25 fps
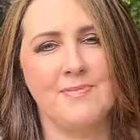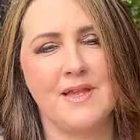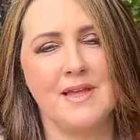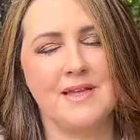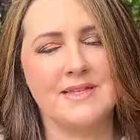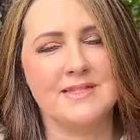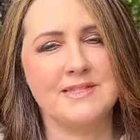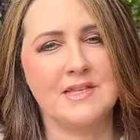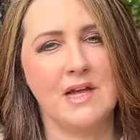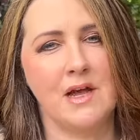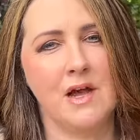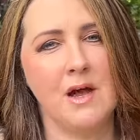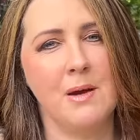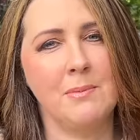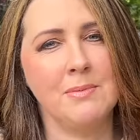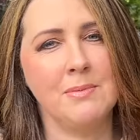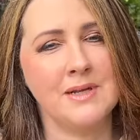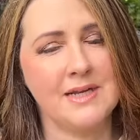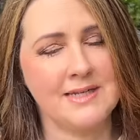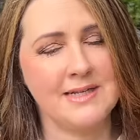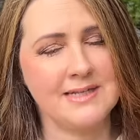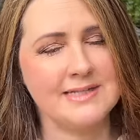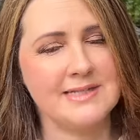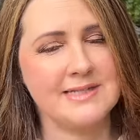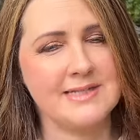So
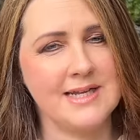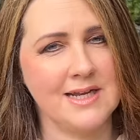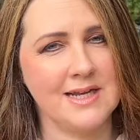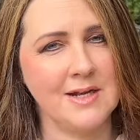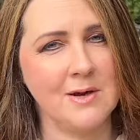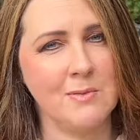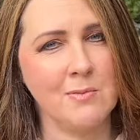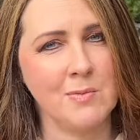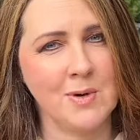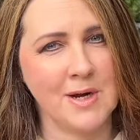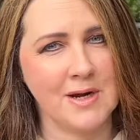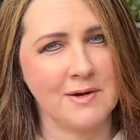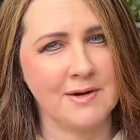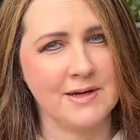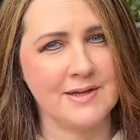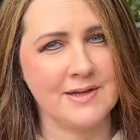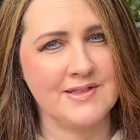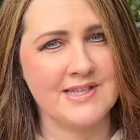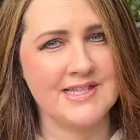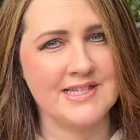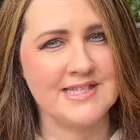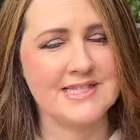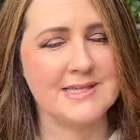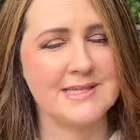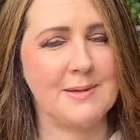instead I'm wearing
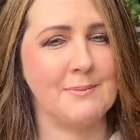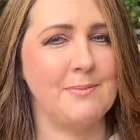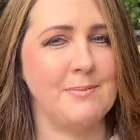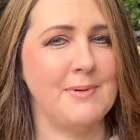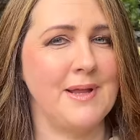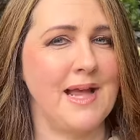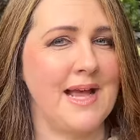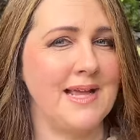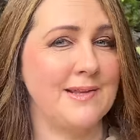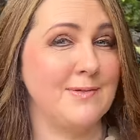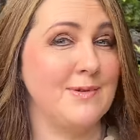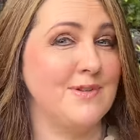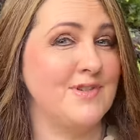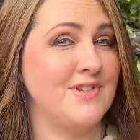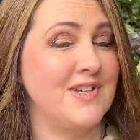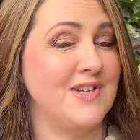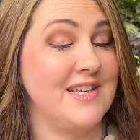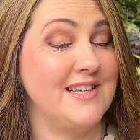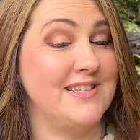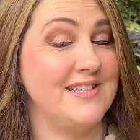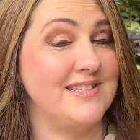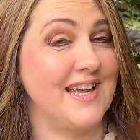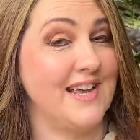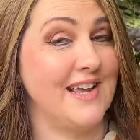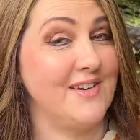this blouse, which
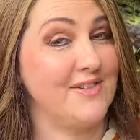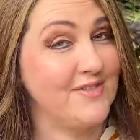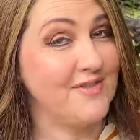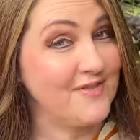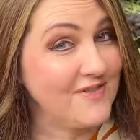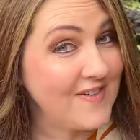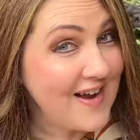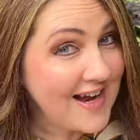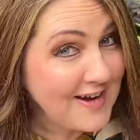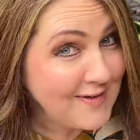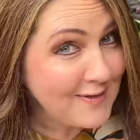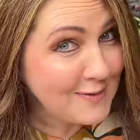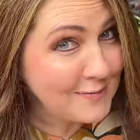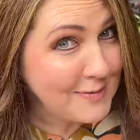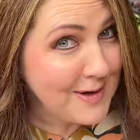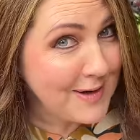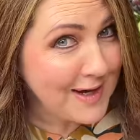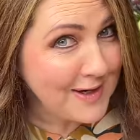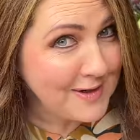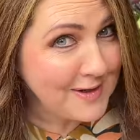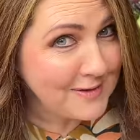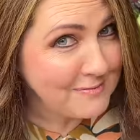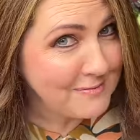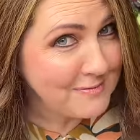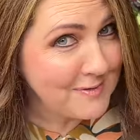is a favorite
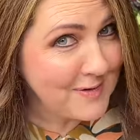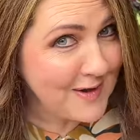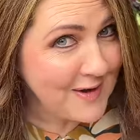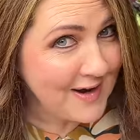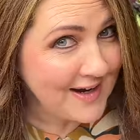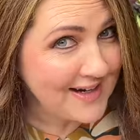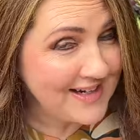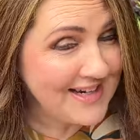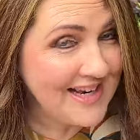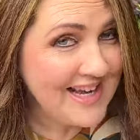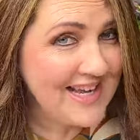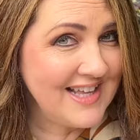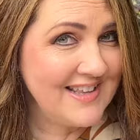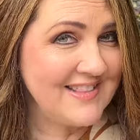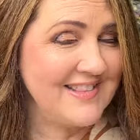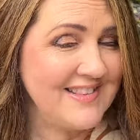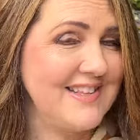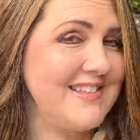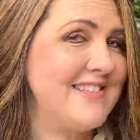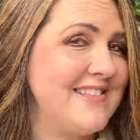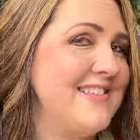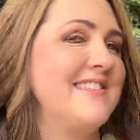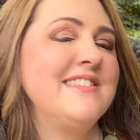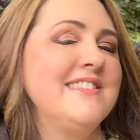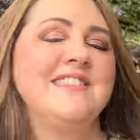pattern of mine.
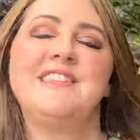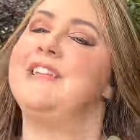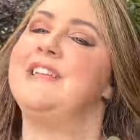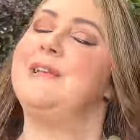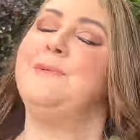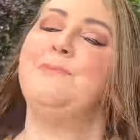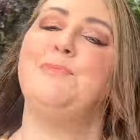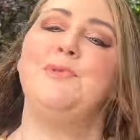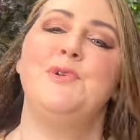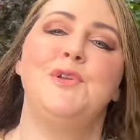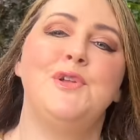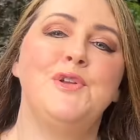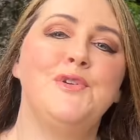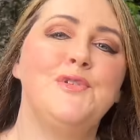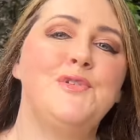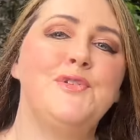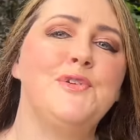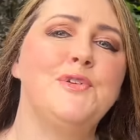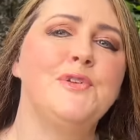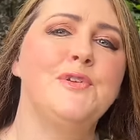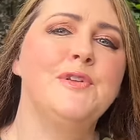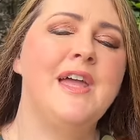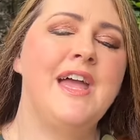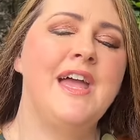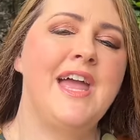This is the
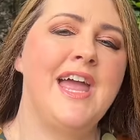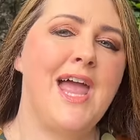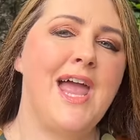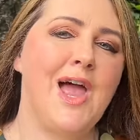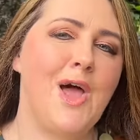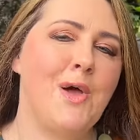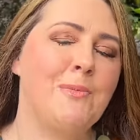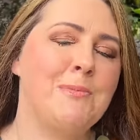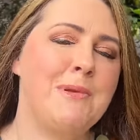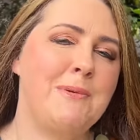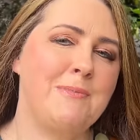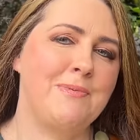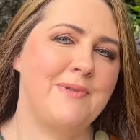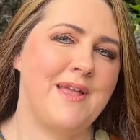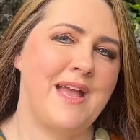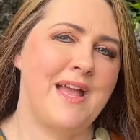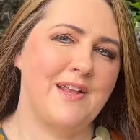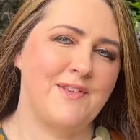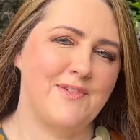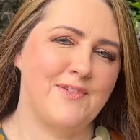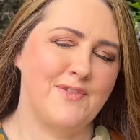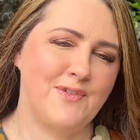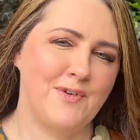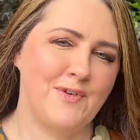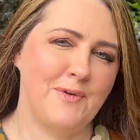beautiful Helmy
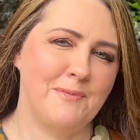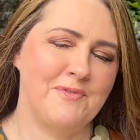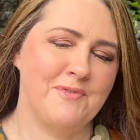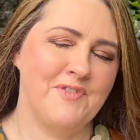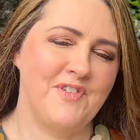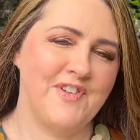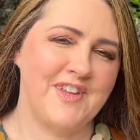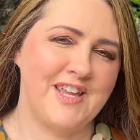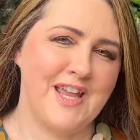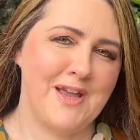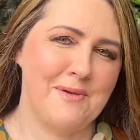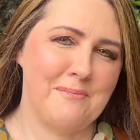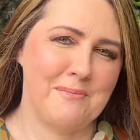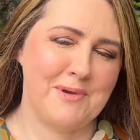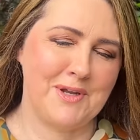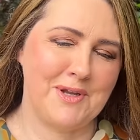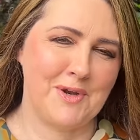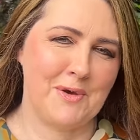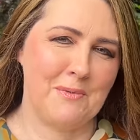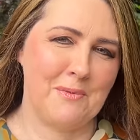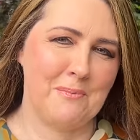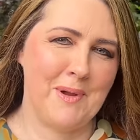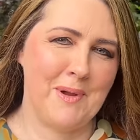blouse from Forget Me Not